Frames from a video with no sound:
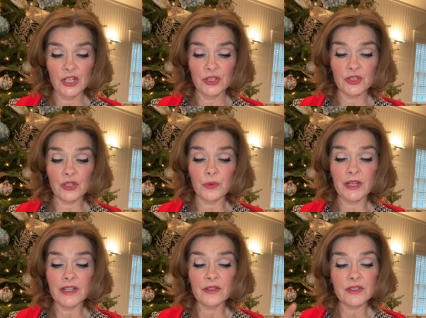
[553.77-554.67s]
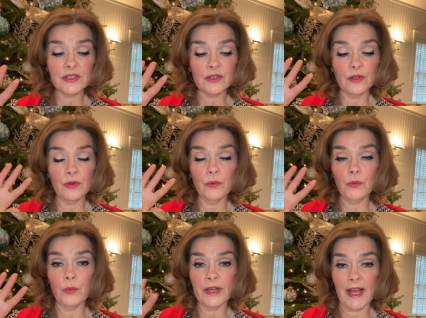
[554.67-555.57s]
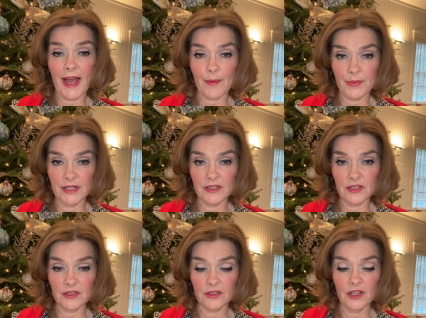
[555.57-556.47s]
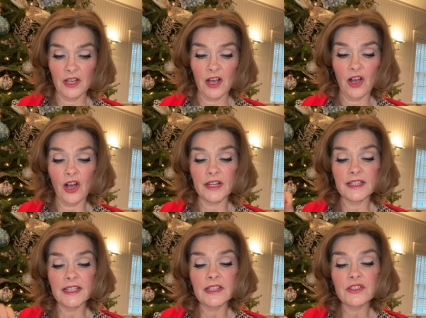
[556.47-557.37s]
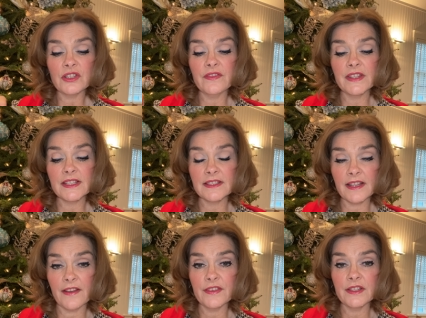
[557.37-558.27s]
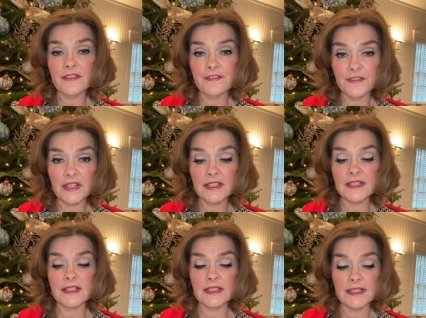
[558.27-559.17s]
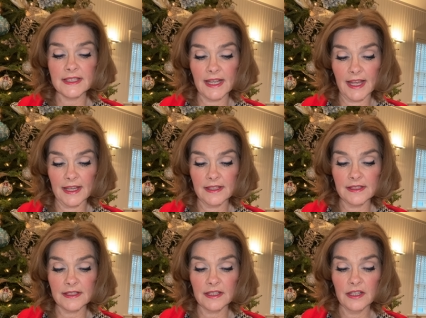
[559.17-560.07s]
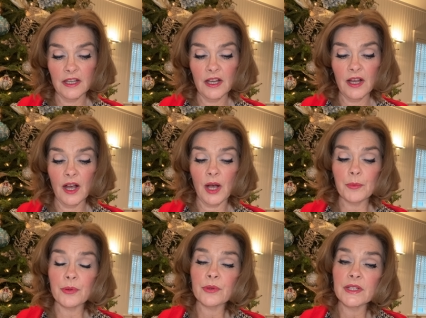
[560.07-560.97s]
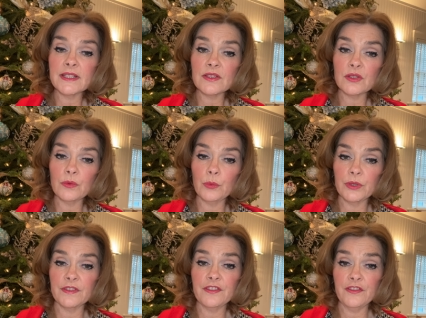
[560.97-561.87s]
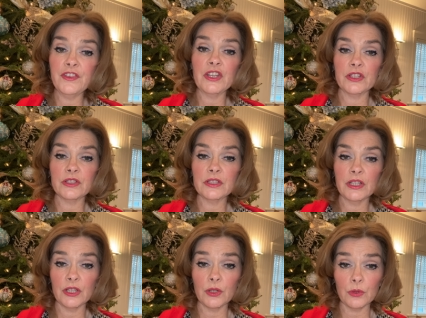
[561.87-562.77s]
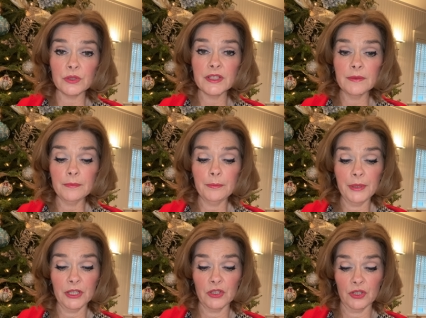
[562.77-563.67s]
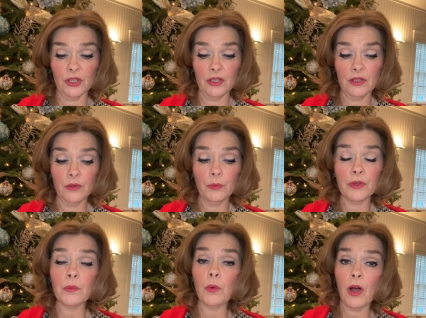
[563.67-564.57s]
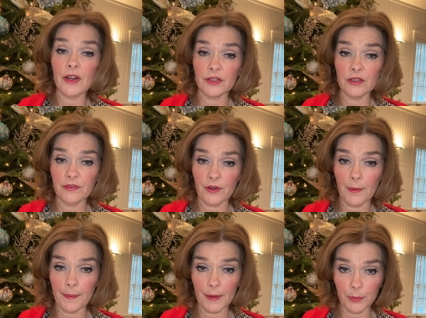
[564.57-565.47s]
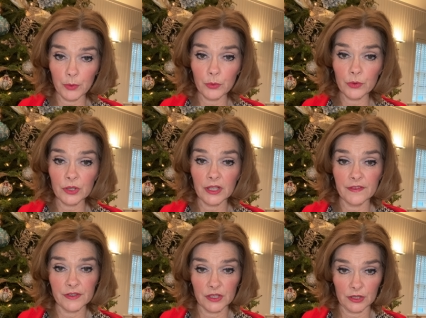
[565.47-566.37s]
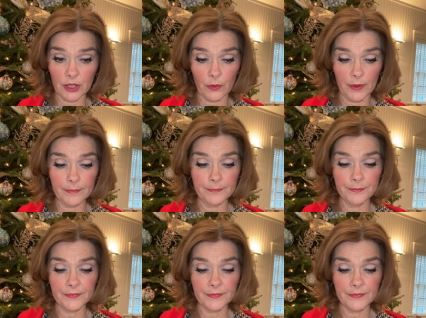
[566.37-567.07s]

So here's what happened on each of the seven feast days, a priest would fill a golden pitcher with water from the pool of Siloam,